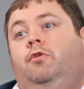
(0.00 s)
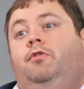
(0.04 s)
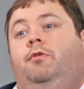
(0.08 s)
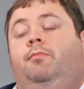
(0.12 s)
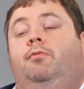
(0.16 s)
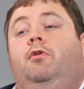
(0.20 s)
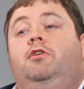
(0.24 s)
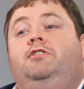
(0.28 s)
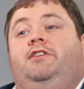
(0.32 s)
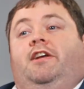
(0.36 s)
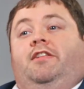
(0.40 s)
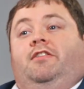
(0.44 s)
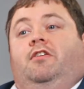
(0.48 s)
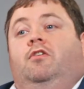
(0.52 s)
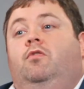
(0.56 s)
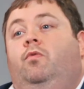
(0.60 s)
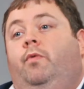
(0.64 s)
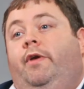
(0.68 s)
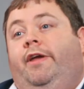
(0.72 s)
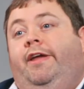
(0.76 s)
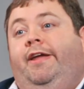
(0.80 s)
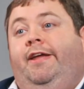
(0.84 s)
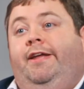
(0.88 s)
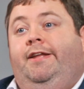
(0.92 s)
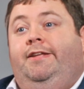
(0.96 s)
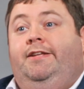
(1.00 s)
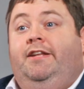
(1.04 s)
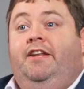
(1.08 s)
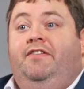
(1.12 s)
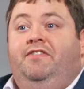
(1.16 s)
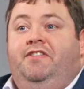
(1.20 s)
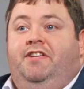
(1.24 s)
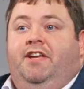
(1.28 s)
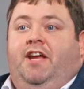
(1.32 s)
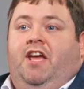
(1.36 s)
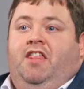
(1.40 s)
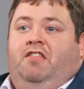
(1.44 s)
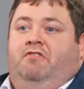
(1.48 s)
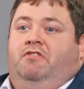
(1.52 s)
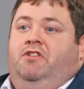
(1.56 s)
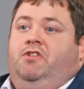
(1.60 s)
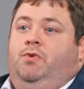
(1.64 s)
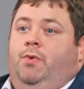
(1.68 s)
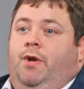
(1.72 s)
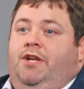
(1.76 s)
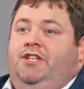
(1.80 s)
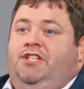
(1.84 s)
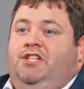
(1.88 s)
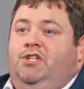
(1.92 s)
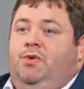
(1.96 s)
the project that we delivered together in
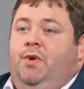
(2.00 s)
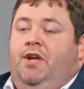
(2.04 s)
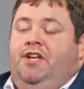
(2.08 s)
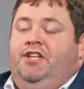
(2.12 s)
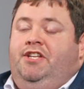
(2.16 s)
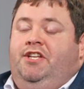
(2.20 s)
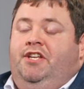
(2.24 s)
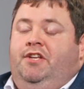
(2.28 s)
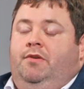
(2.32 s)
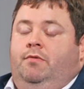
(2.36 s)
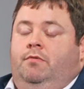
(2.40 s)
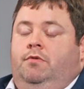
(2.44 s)
2020